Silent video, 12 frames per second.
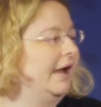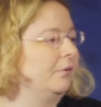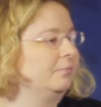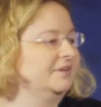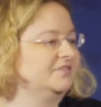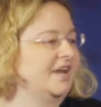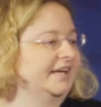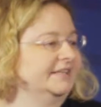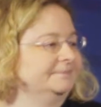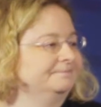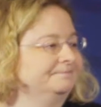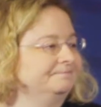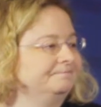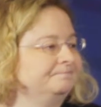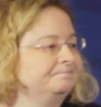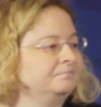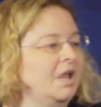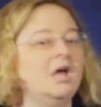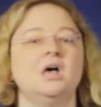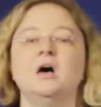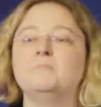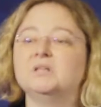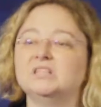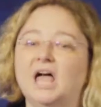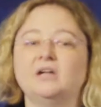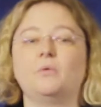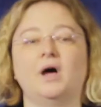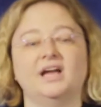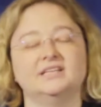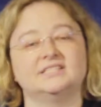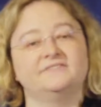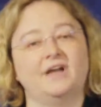I will be stagnant. But likewise,